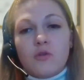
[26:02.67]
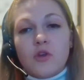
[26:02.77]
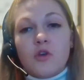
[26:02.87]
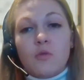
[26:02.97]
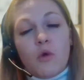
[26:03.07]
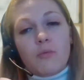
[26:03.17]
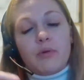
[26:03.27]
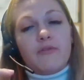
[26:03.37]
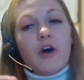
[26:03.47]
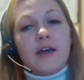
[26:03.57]
you what
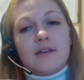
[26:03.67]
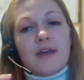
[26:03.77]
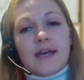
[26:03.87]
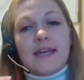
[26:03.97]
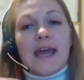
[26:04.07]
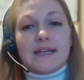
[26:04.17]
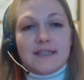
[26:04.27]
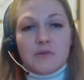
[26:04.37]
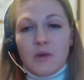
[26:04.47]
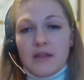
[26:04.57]
provider they're
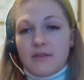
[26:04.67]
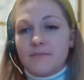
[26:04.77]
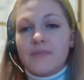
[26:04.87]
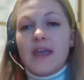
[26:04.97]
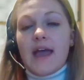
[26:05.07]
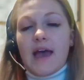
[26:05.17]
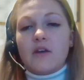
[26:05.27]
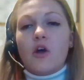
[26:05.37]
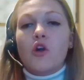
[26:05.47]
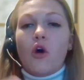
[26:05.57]
connected with.
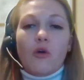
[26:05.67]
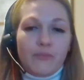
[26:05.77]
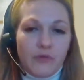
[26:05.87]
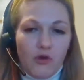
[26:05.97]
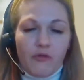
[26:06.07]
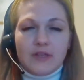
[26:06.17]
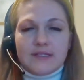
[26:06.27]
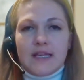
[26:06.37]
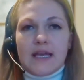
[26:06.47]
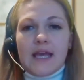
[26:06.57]
And a lot,
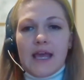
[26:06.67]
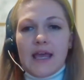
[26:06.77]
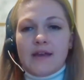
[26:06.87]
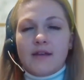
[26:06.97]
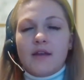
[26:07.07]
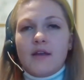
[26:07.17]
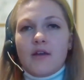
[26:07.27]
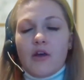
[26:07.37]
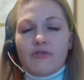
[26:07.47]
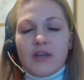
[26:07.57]
obviously, in
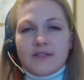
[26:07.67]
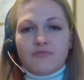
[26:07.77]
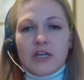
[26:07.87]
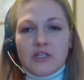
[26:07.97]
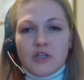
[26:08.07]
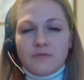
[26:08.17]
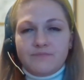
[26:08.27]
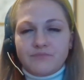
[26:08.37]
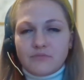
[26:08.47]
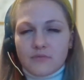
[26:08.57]
this region,
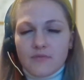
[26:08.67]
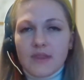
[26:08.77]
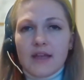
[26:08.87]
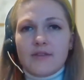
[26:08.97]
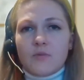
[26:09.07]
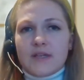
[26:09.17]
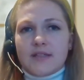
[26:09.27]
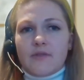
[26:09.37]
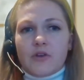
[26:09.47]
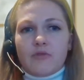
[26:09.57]
in the West
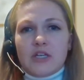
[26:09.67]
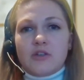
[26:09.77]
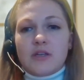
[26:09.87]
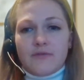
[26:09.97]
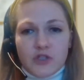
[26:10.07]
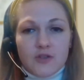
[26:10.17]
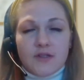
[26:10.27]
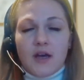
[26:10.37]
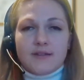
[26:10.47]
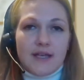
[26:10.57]
Suffolk region, have
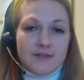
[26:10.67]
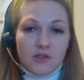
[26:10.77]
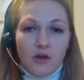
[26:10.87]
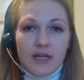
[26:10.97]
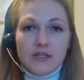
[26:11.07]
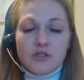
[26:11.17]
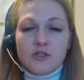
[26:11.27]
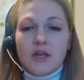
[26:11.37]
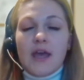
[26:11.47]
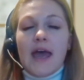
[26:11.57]
chosen us as a
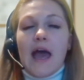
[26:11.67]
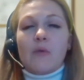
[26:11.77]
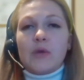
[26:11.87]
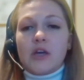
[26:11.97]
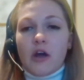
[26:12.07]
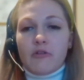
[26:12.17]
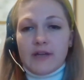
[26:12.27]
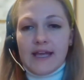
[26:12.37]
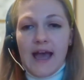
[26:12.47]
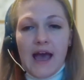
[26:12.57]
college, and we
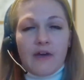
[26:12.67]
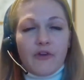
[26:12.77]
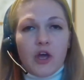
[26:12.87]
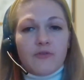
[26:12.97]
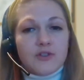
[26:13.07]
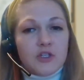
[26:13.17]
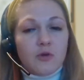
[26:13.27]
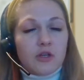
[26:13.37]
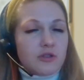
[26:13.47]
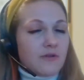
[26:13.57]
currently have over
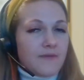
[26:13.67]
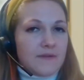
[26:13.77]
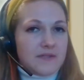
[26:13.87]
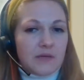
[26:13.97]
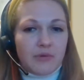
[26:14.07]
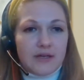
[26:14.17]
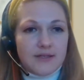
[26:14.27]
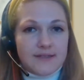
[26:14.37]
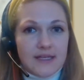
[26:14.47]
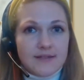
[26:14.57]
250
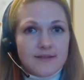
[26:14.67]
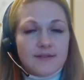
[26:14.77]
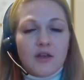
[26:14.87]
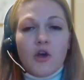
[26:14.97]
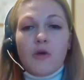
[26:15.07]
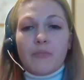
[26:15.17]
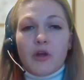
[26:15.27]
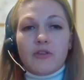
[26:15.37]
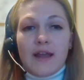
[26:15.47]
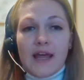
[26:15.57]
apprentices,
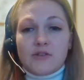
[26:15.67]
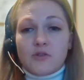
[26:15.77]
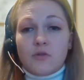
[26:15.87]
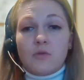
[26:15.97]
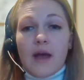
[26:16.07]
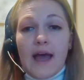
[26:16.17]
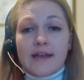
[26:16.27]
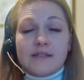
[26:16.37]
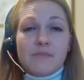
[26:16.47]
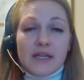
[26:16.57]
both electrical
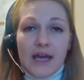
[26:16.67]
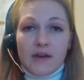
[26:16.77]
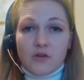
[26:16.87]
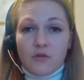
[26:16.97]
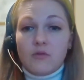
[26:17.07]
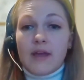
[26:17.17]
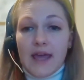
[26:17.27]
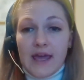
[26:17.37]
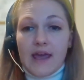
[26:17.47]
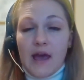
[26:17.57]
and mechanical,
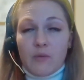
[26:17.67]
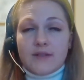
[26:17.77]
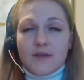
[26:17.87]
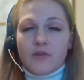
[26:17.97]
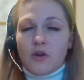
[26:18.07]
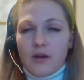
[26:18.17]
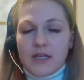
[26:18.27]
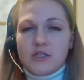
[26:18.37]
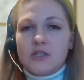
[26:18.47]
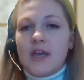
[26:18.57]
here at West Suffolk
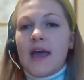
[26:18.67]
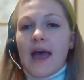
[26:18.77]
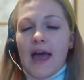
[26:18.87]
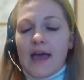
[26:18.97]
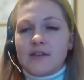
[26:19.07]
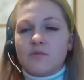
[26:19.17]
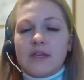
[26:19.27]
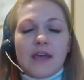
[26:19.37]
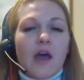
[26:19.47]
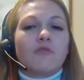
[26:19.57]
College, and
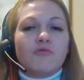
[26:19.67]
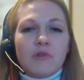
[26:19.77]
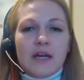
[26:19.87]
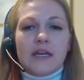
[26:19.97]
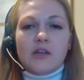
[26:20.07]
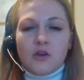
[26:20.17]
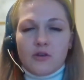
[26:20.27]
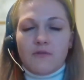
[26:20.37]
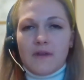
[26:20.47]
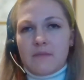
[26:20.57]
we get a really
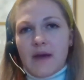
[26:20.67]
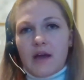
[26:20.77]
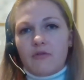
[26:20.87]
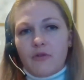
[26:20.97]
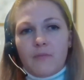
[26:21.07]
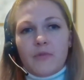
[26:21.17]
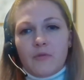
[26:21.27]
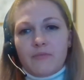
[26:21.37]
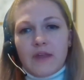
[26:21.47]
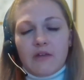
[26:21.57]
good feedback from
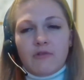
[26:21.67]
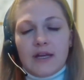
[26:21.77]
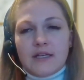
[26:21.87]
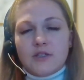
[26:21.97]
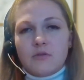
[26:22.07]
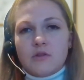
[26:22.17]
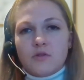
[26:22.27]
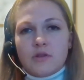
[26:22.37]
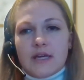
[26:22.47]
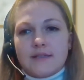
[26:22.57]
them. They really do
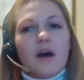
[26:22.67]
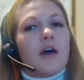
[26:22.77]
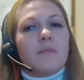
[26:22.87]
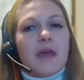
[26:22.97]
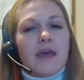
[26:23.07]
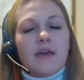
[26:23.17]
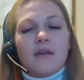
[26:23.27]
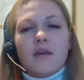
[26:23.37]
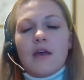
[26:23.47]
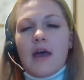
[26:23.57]
enjoy their time here,
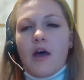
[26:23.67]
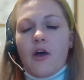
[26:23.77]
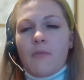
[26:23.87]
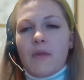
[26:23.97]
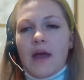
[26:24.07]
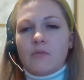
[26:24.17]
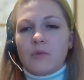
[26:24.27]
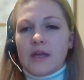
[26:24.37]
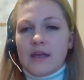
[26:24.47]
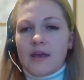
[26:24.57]
and
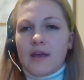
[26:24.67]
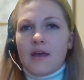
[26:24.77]
we